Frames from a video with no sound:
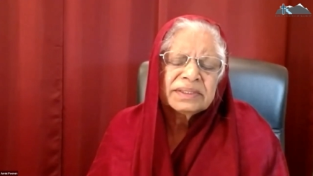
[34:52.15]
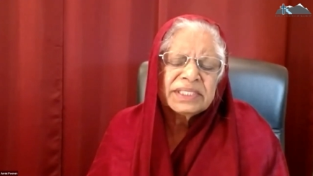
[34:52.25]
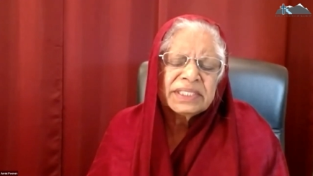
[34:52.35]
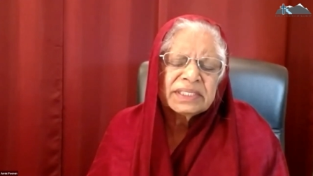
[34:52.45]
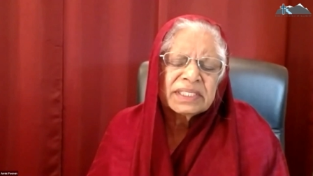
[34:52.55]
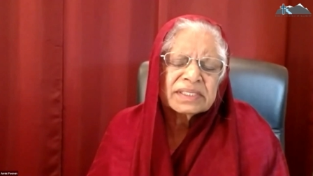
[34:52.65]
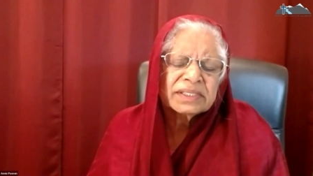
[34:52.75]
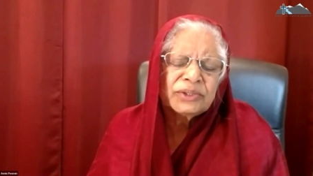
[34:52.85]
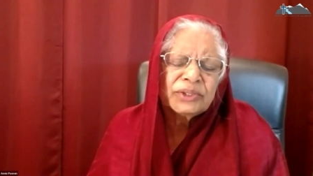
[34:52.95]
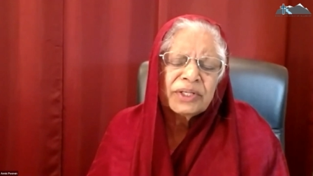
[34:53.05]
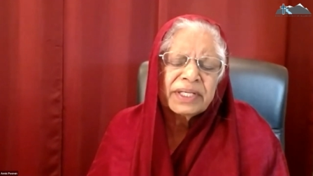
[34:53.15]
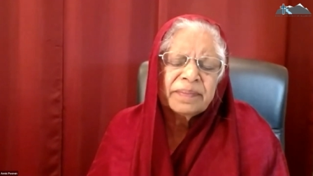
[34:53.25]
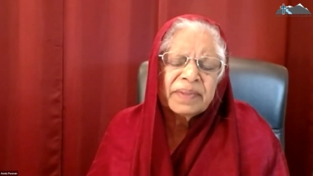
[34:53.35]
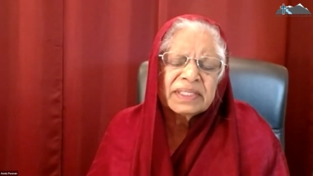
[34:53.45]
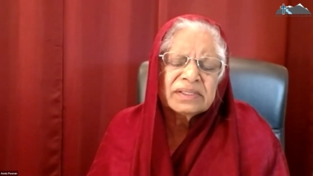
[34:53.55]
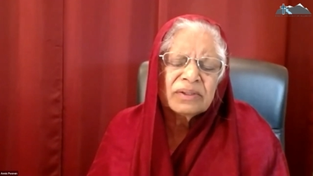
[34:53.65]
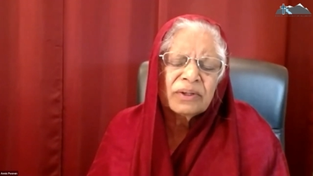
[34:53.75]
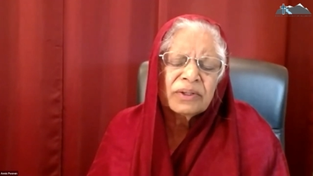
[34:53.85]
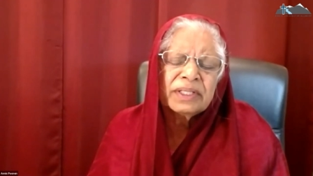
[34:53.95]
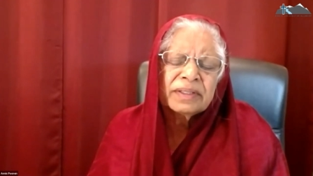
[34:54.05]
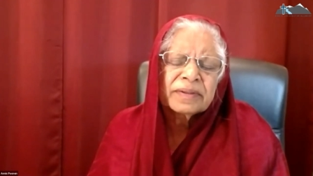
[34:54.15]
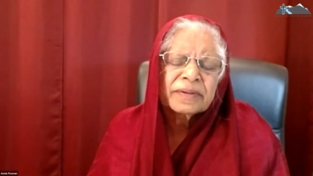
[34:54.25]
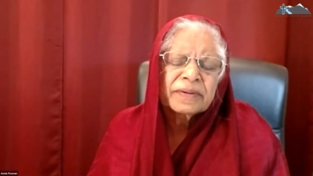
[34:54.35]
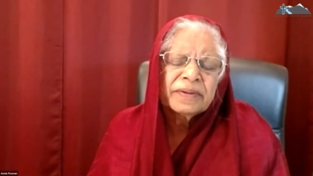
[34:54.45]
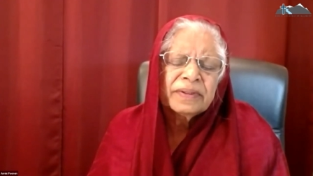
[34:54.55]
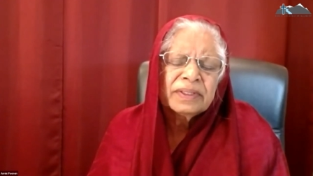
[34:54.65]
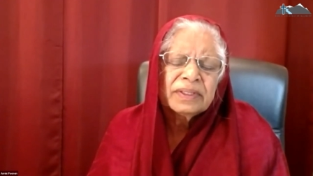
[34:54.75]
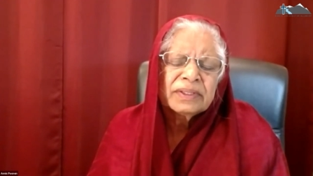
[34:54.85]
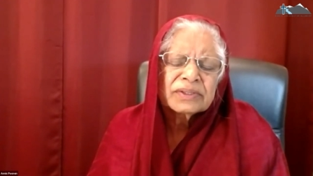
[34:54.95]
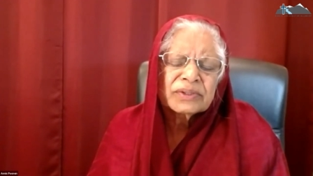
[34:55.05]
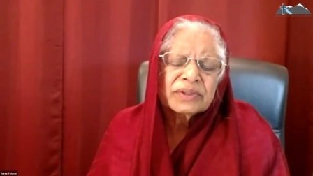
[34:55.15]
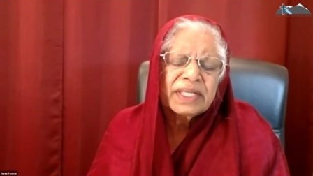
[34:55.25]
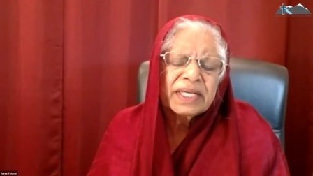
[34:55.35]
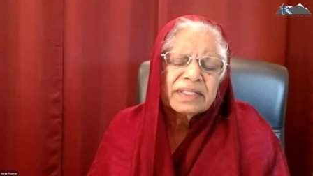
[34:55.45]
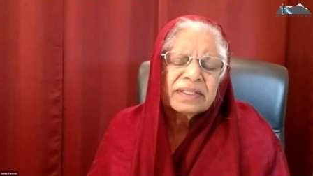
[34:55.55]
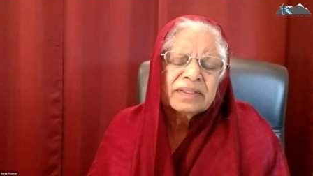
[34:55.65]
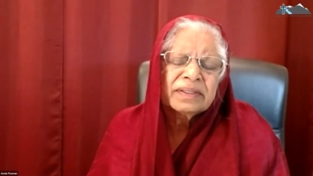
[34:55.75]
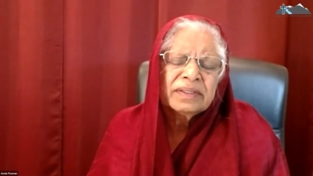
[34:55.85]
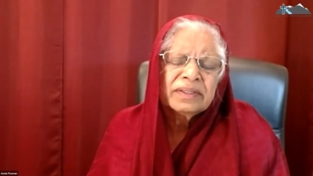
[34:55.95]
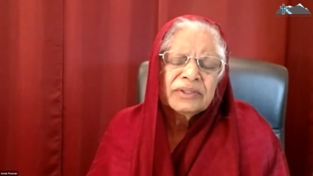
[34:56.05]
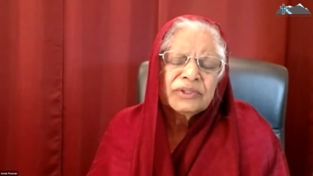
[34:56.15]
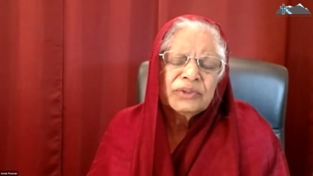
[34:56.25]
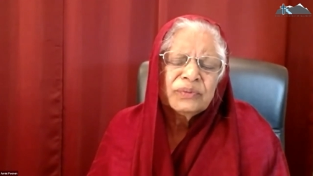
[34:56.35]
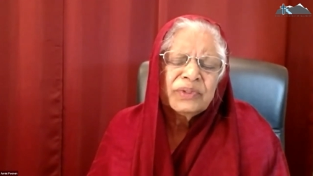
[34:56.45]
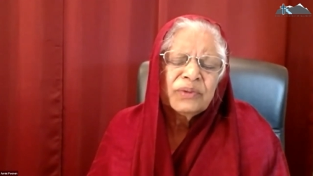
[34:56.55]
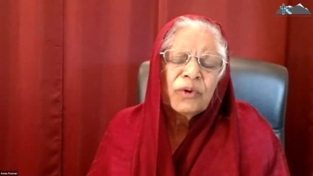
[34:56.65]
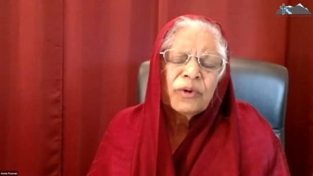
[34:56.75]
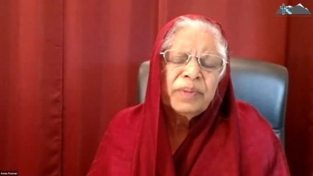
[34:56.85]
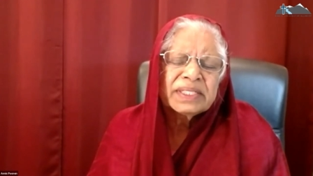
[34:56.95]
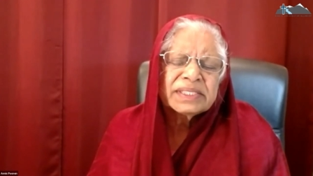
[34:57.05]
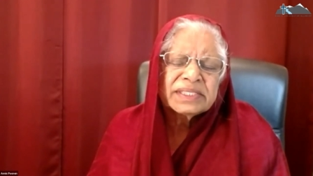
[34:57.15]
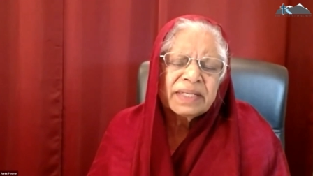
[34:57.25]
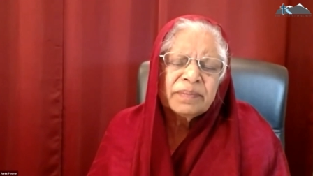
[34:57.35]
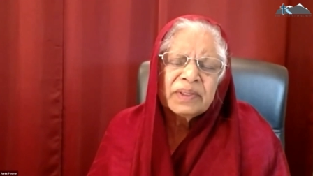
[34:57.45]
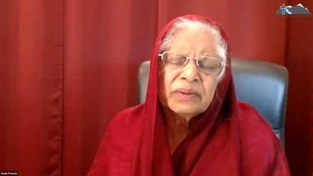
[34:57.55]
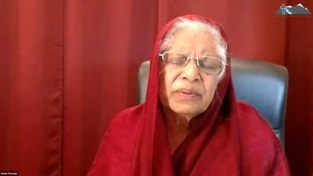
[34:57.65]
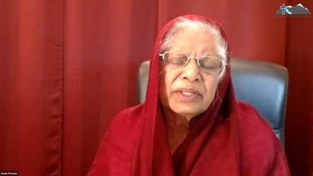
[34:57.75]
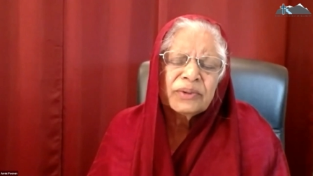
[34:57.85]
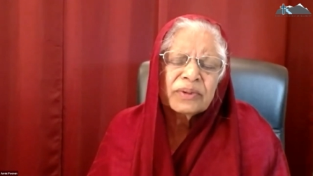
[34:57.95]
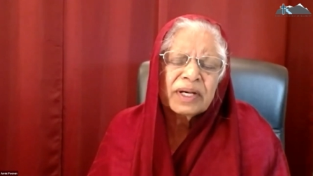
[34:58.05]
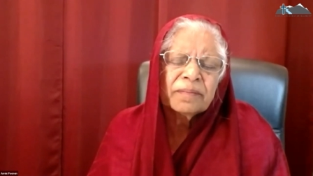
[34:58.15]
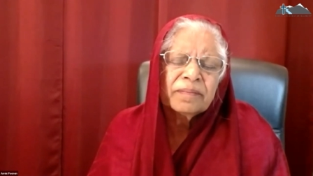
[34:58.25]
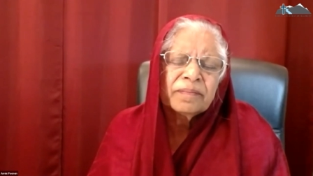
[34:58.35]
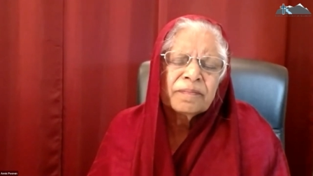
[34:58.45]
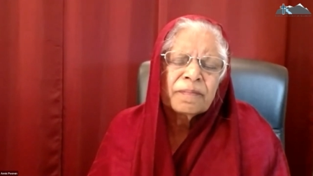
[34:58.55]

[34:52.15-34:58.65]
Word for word: Change us into your image, Lord, so that we won't be ashamed when you come.